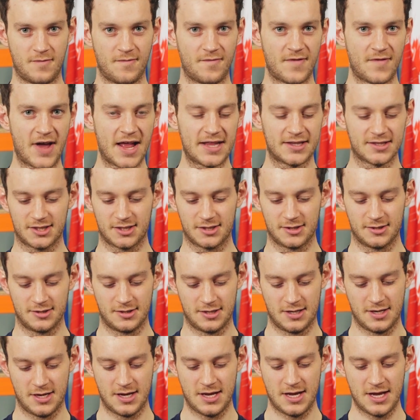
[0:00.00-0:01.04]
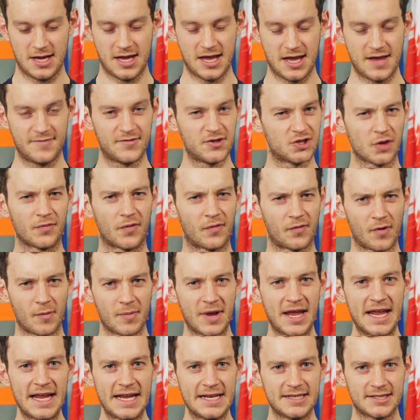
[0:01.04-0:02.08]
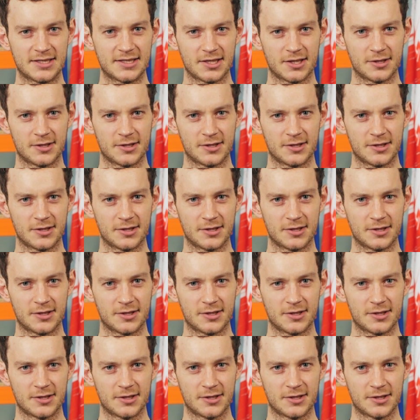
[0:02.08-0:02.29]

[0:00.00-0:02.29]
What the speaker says: vents. If you suffer from heat,